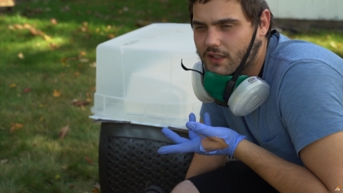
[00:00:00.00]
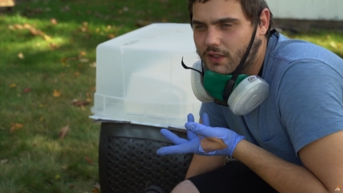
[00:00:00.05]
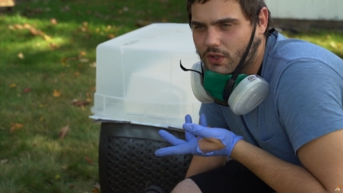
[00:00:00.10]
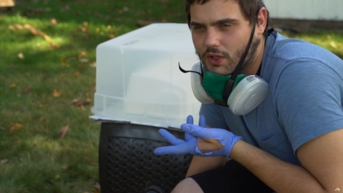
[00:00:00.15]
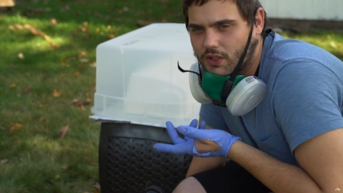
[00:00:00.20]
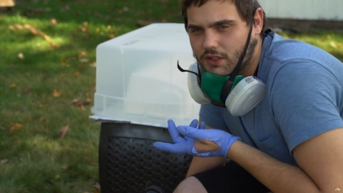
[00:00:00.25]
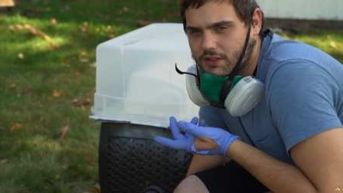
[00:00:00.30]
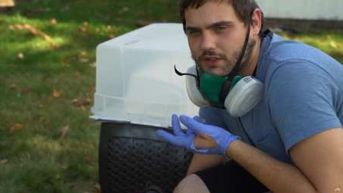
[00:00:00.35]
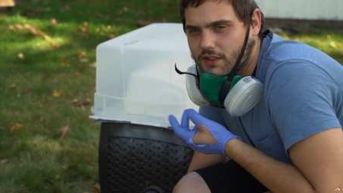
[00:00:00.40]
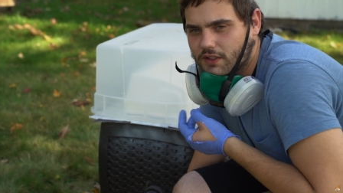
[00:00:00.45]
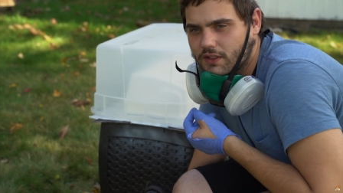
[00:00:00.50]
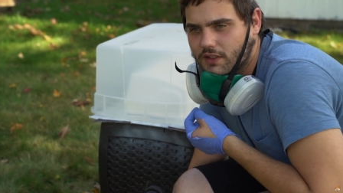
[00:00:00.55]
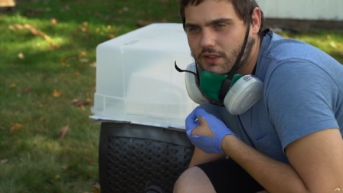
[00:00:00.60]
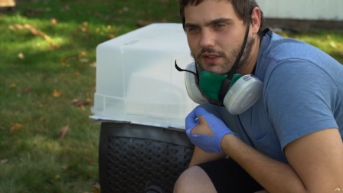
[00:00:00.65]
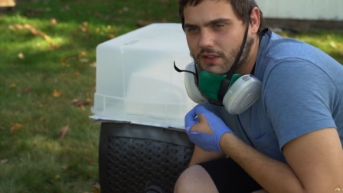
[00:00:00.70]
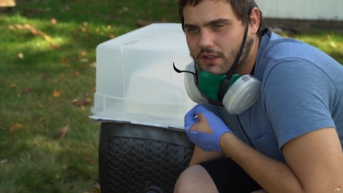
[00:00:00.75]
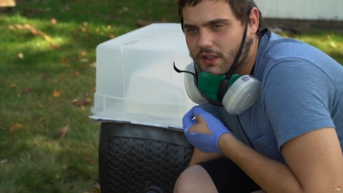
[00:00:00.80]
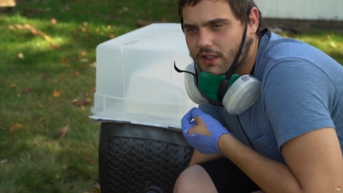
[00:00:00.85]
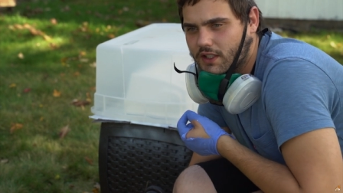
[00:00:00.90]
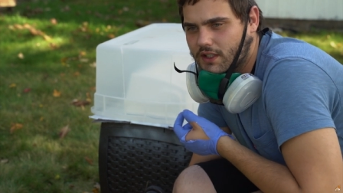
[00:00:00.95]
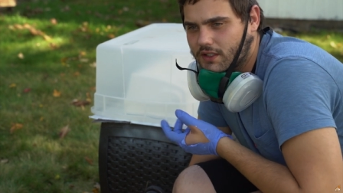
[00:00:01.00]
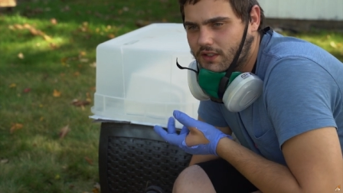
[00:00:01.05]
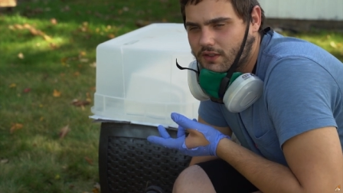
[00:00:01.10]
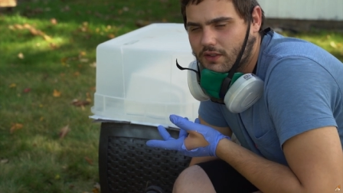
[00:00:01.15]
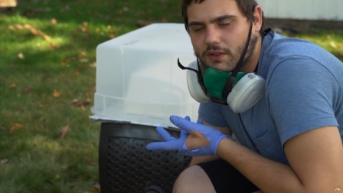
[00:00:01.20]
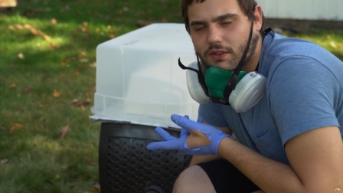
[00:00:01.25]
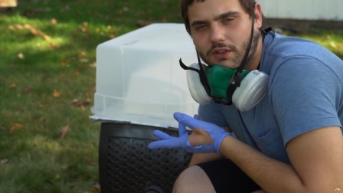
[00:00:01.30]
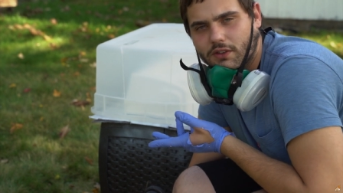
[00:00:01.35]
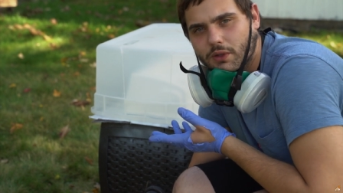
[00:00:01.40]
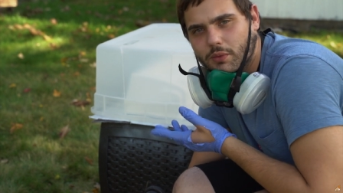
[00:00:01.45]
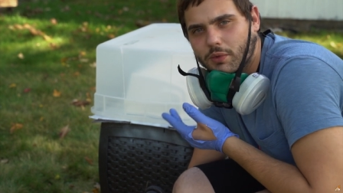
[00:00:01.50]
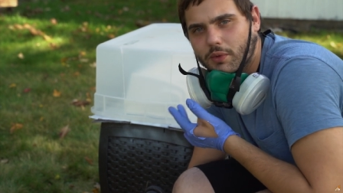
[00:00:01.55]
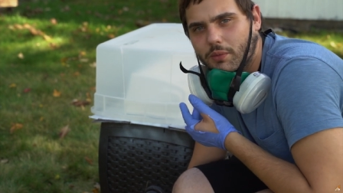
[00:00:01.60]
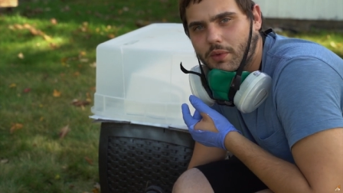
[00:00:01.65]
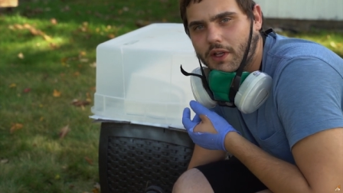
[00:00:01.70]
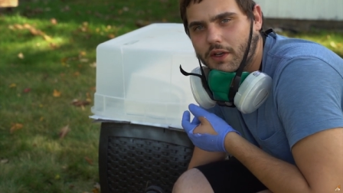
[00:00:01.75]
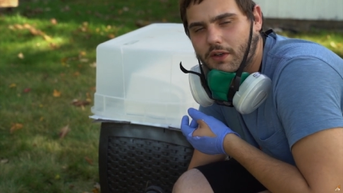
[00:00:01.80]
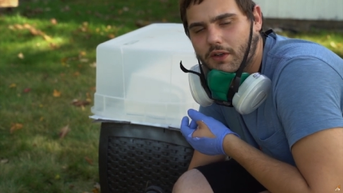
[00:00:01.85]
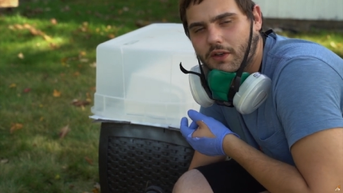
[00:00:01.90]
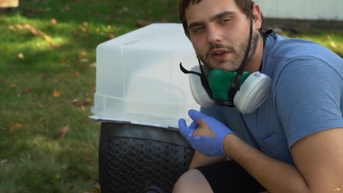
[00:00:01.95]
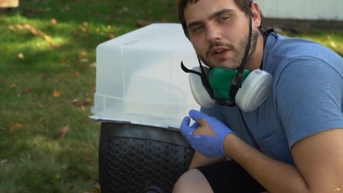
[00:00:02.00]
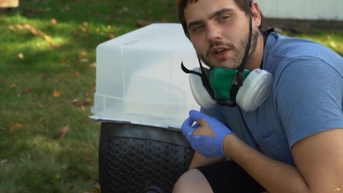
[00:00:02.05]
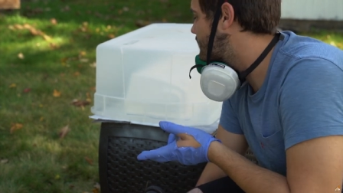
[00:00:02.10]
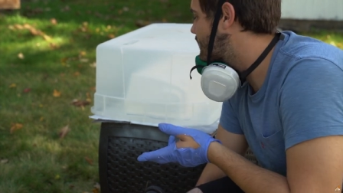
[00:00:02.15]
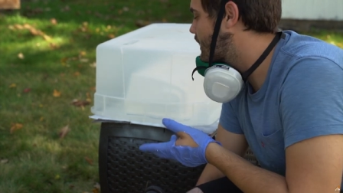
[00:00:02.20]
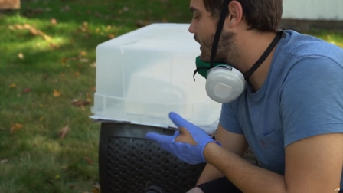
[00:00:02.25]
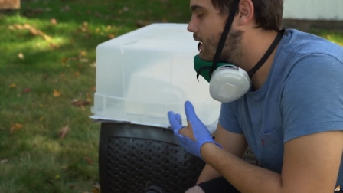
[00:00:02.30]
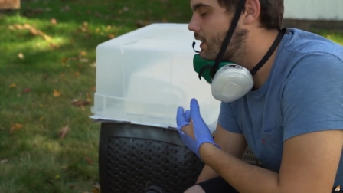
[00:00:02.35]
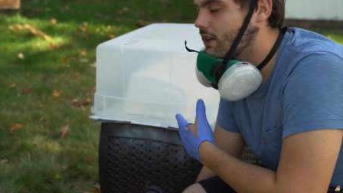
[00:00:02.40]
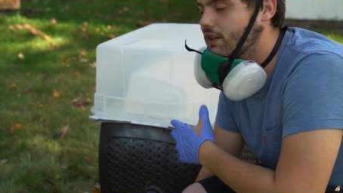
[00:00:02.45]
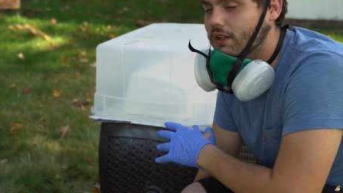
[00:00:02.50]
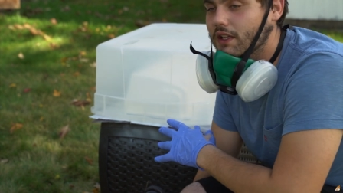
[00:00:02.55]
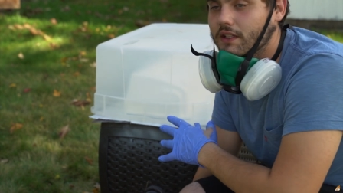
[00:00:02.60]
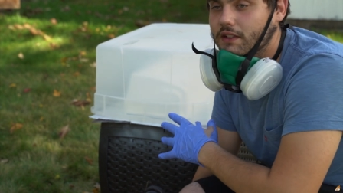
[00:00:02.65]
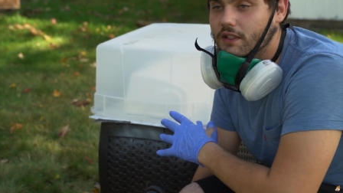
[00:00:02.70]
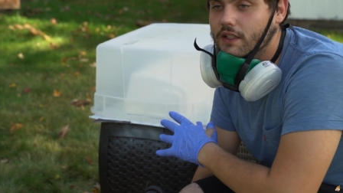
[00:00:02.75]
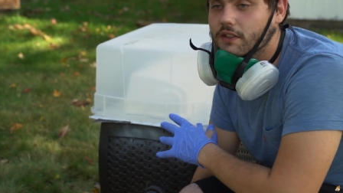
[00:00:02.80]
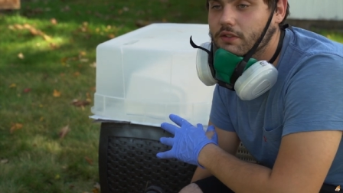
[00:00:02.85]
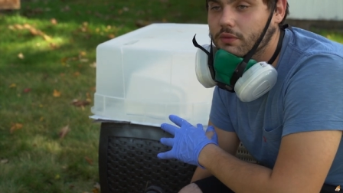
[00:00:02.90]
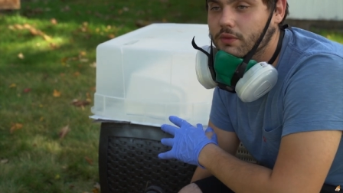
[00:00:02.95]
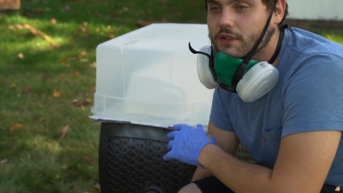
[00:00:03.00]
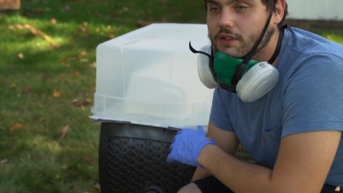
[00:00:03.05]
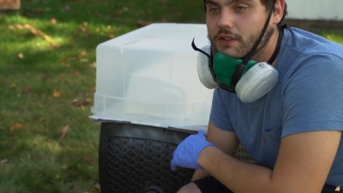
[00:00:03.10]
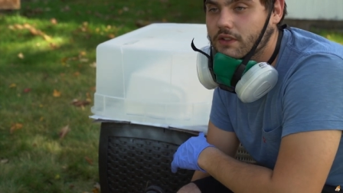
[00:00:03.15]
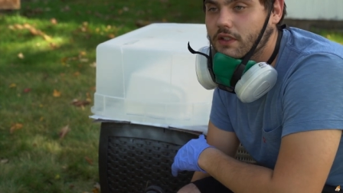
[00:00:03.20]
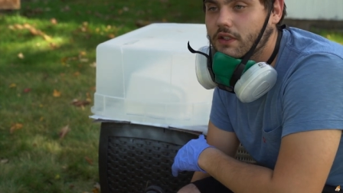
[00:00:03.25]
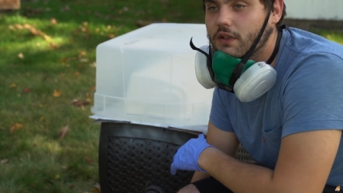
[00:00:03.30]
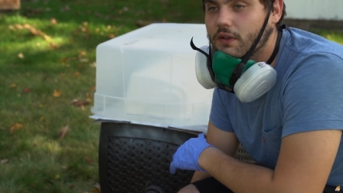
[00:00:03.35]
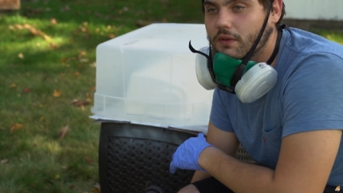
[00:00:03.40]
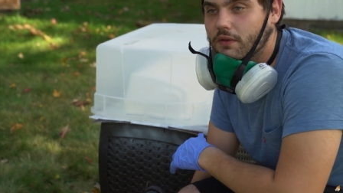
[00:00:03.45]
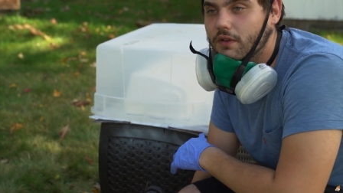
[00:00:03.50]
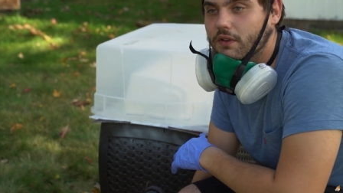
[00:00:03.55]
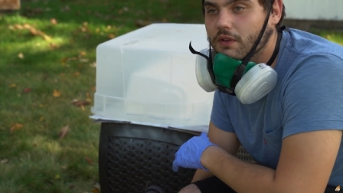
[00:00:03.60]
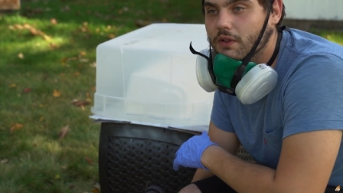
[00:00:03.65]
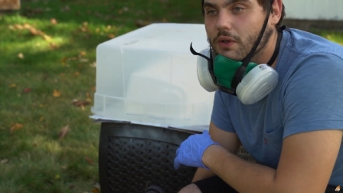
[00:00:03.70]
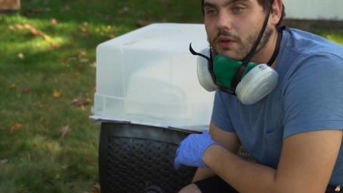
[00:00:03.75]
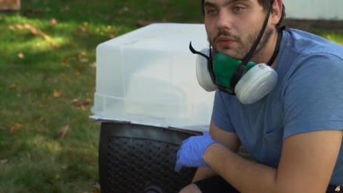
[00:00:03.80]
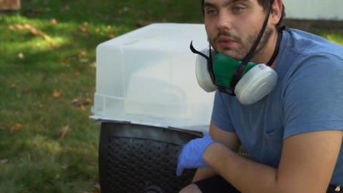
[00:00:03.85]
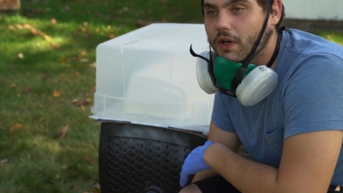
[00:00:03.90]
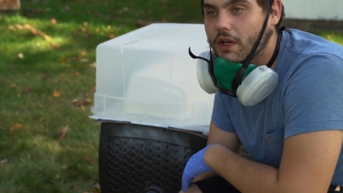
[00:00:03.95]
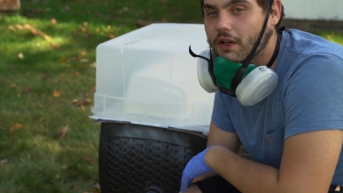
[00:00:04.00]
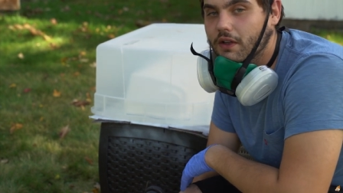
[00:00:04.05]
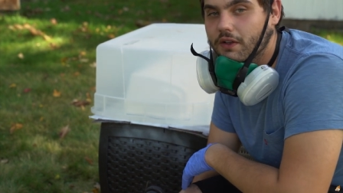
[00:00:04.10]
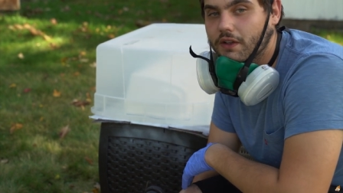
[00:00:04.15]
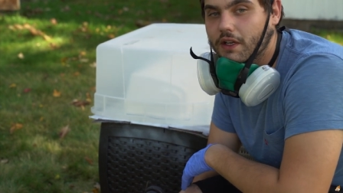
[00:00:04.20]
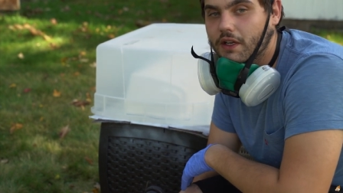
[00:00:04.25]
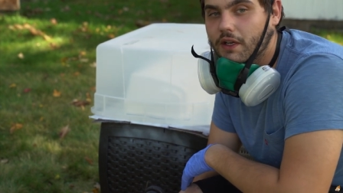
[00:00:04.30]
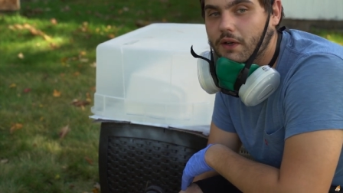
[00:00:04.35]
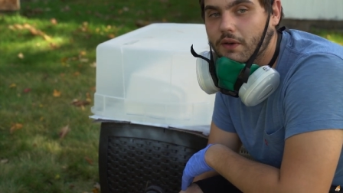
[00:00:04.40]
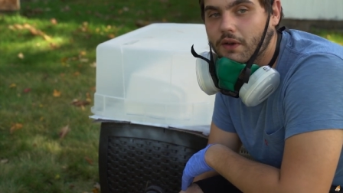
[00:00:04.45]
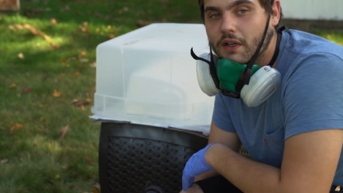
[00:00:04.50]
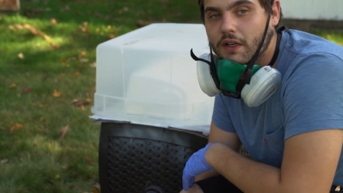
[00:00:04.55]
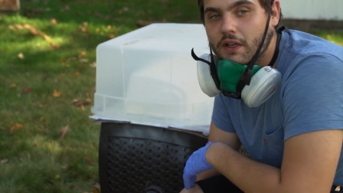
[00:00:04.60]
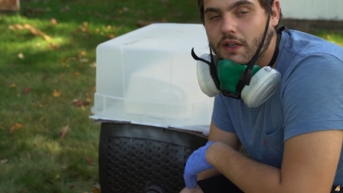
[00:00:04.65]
of glossy, it's looking a little bit better. I need to let this one sit for a little while now.